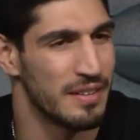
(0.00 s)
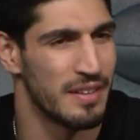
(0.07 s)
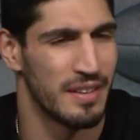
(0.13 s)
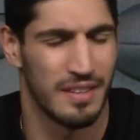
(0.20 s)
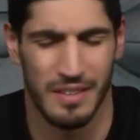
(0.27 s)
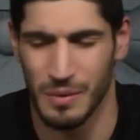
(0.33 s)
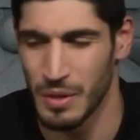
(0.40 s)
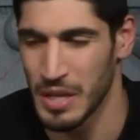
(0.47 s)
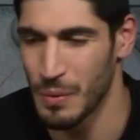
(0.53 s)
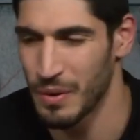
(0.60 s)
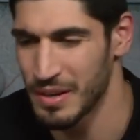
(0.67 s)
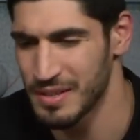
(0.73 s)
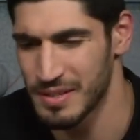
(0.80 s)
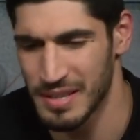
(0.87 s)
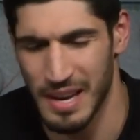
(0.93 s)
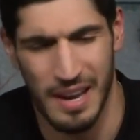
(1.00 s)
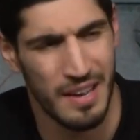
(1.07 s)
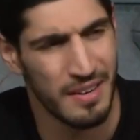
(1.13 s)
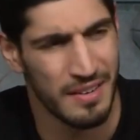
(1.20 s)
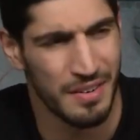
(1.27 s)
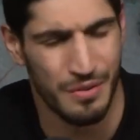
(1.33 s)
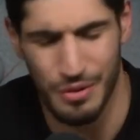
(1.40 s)
and then he went
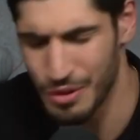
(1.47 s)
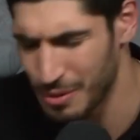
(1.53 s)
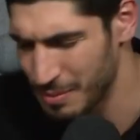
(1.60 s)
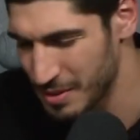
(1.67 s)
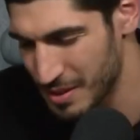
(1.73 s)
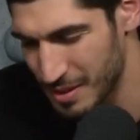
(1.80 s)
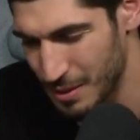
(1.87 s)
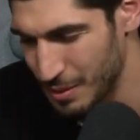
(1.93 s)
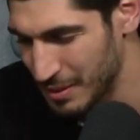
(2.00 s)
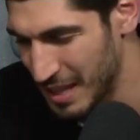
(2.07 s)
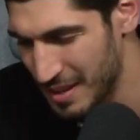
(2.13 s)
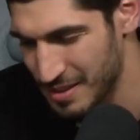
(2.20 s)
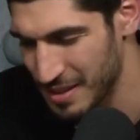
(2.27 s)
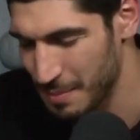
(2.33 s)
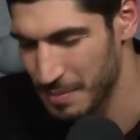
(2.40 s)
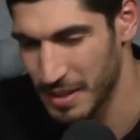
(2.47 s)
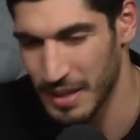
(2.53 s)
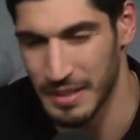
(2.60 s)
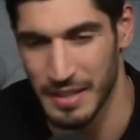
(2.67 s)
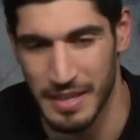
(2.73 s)
inside in a room and just looked at something,